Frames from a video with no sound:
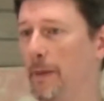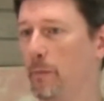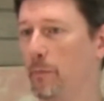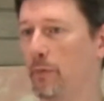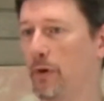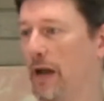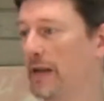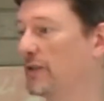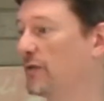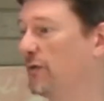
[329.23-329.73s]
the
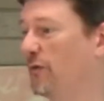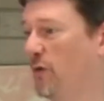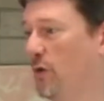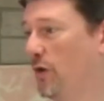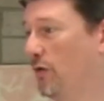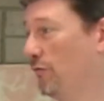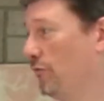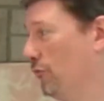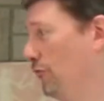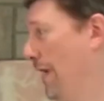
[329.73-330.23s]
price
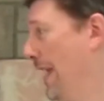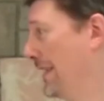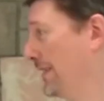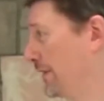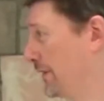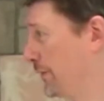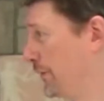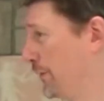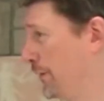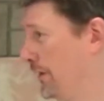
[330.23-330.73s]
for
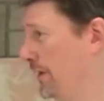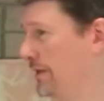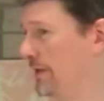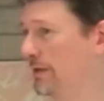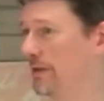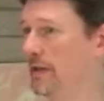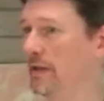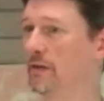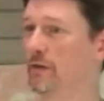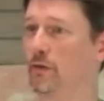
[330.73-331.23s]
rents, for
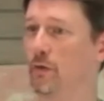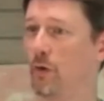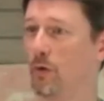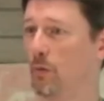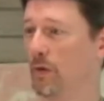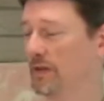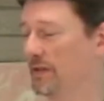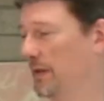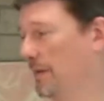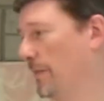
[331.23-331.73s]
instance,
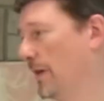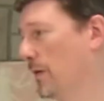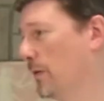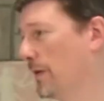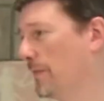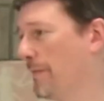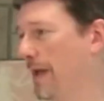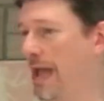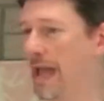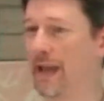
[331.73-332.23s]
or what somebody
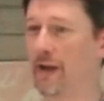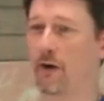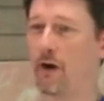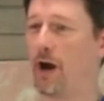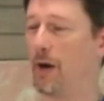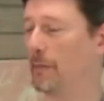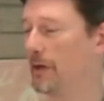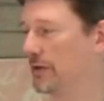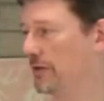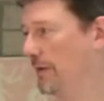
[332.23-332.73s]
would make,
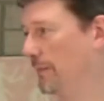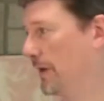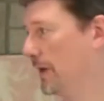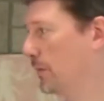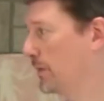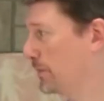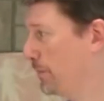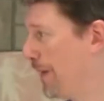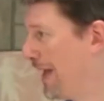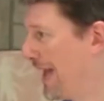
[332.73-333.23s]
or how much
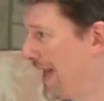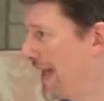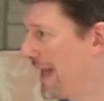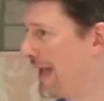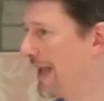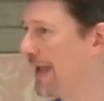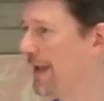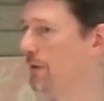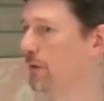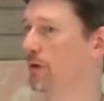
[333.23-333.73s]
somebody was
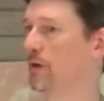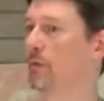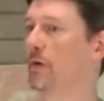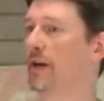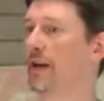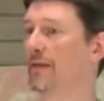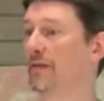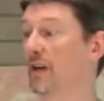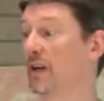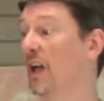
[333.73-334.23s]
paid, or
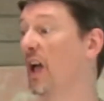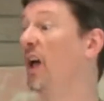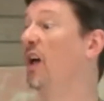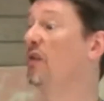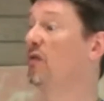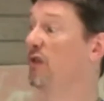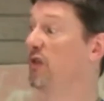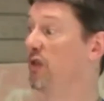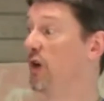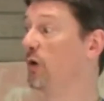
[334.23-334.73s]
whatever,
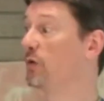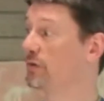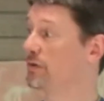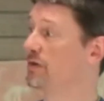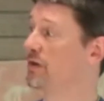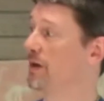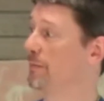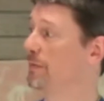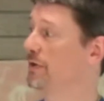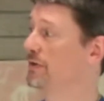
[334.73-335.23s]

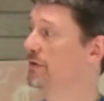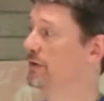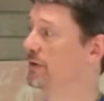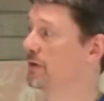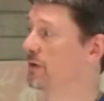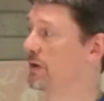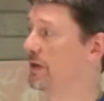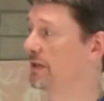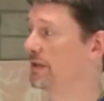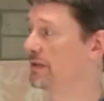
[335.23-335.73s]
those numbers are
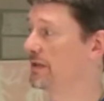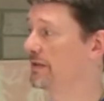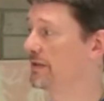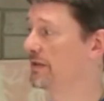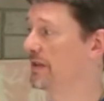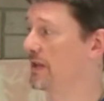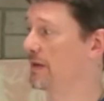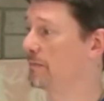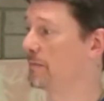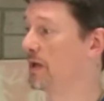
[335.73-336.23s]
going to
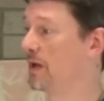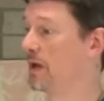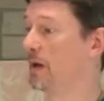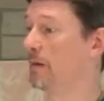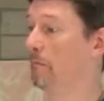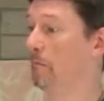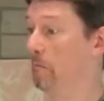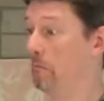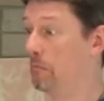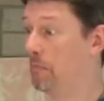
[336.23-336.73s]
seem
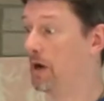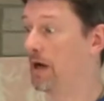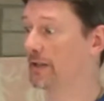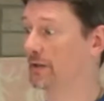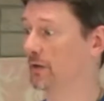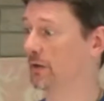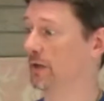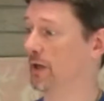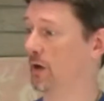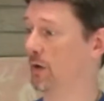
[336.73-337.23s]

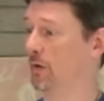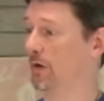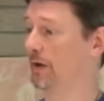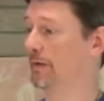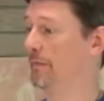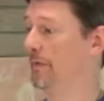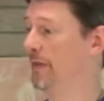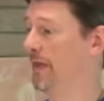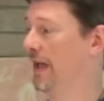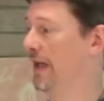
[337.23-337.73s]
much
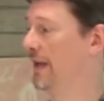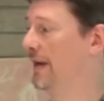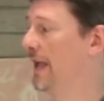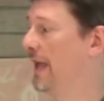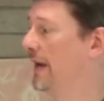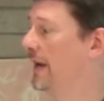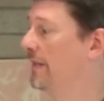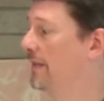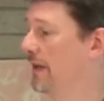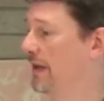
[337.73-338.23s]
lower than
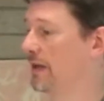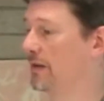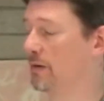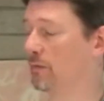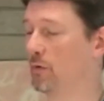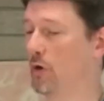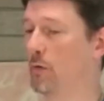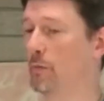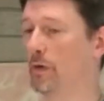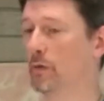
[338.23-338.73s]
anything in
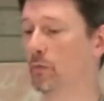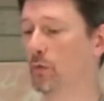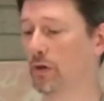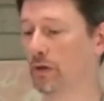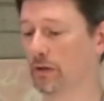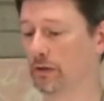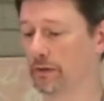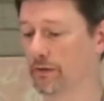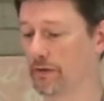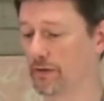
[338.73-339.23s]
the Roman
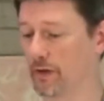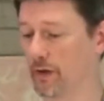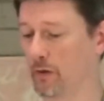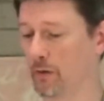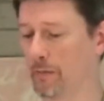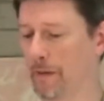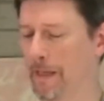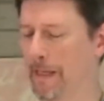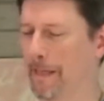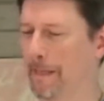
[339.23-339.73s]
world.
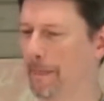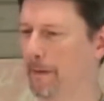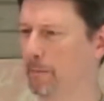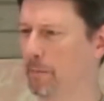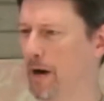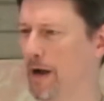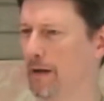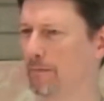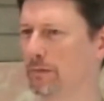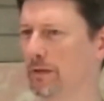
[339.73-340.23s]
So the
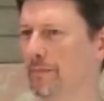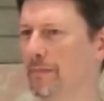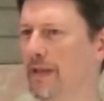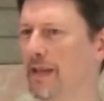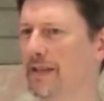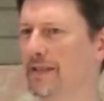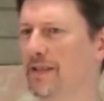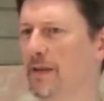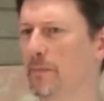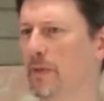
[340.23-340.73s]
problem
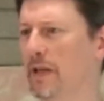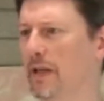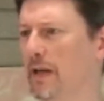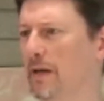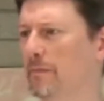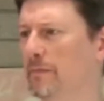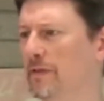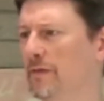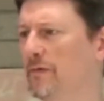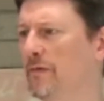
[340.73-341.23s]
is it
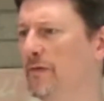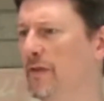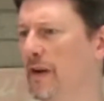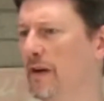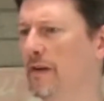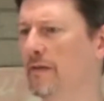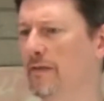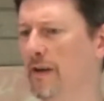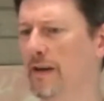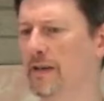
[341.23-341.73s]
becomes
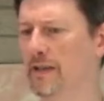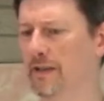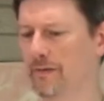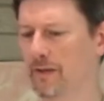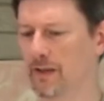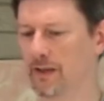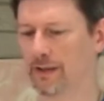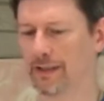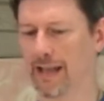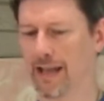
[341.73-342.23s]
very, very
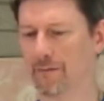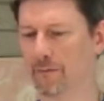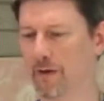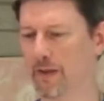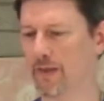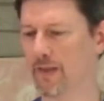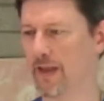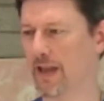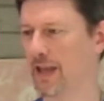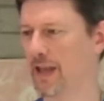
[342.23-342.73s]
difficult.
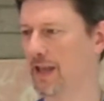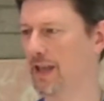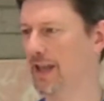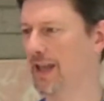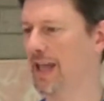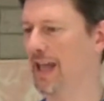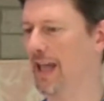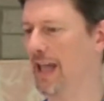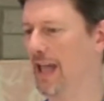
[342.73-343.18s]
Everything